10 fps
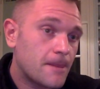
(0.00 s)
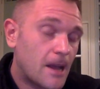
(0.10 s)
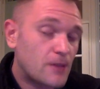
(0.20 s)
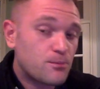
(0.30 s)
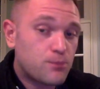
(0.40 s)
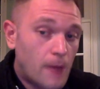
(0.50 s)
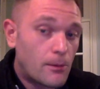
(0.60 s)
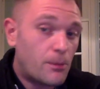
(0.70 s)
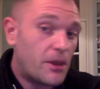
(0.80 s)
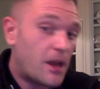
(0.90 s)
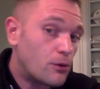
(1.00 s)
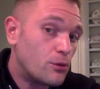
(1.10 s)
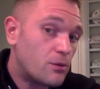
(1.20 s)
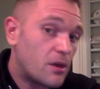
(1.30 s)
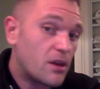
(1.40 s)
That's probably how
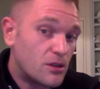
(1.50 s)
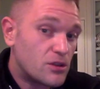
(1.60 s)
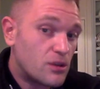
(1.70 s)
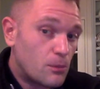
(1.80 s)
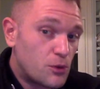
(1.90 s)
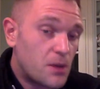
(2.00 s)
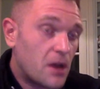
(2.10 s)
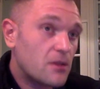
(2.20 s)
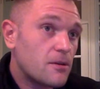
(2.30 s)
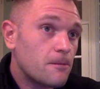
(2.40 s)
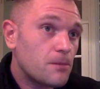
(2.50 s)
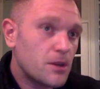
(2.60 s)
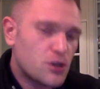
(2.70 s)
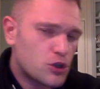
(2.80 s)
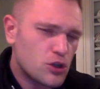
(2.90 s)
you think in some respect.
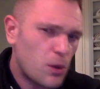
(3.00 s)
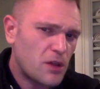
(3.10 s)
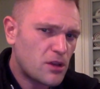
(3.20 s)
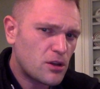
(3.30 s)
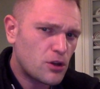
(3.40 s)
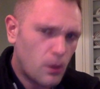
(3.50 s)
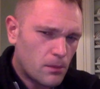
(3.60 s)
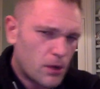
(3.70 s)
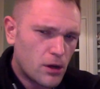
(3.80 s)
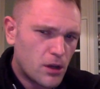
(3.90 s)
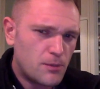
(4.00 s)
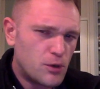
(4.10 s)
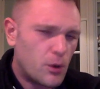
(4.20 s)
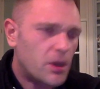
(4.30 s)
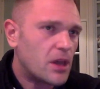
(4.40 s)
It's just the right thing to do. I'm going to keep
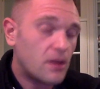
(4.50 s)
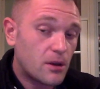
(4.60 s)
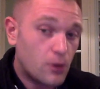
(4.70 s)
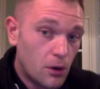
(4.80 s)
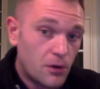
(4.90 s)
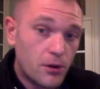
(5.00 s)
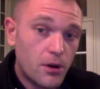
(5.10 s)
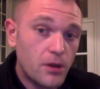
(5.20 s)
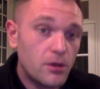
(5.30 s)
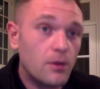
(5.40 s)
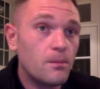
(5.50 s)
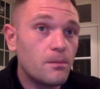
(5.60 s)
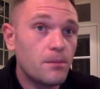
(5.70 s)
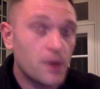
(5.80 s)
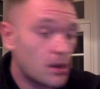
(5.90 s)
doing it. Like, good on you.
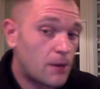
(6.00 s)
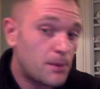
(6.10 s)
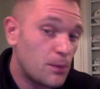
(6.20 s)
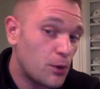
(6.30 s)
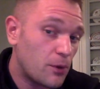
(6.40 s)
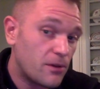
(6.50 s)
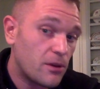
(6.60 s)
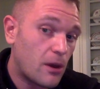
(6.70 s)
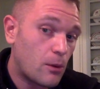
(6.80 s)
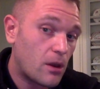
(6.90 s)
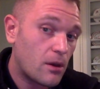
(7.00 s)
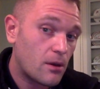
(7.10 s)
But a lot of people don't feel that way.